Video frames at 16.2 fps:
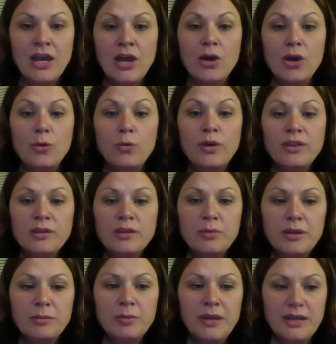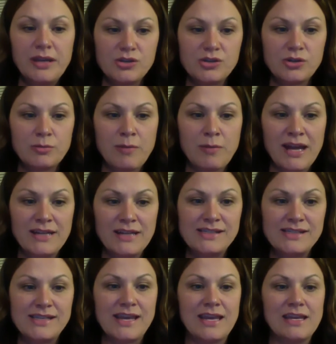With a big picture
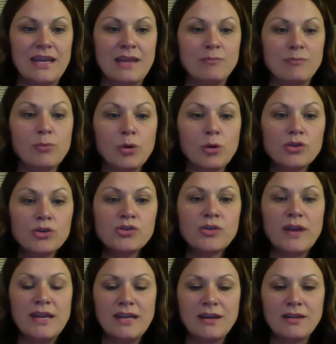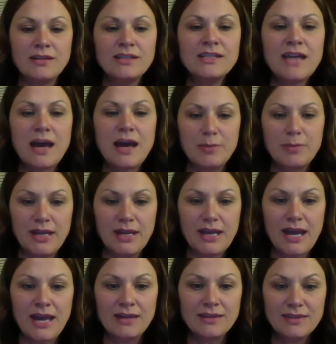mindset and more training on the topic,
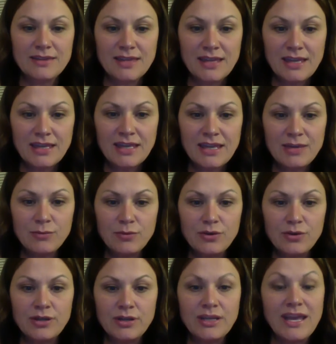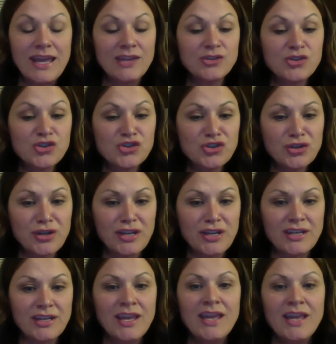I think he would and
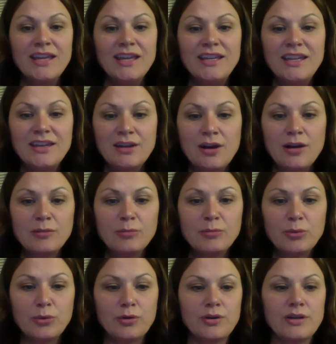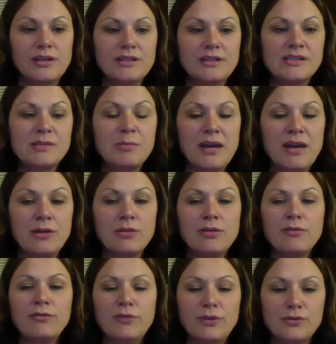should get on board to better the
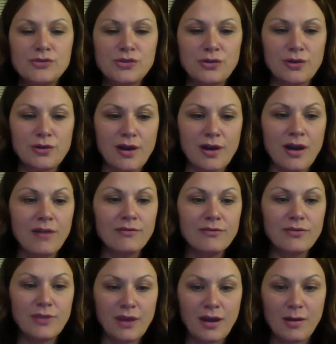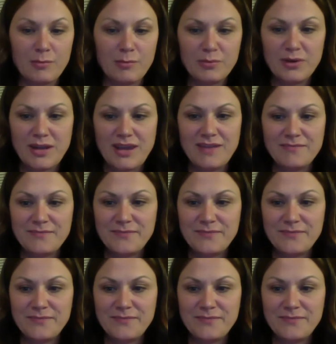future of the company.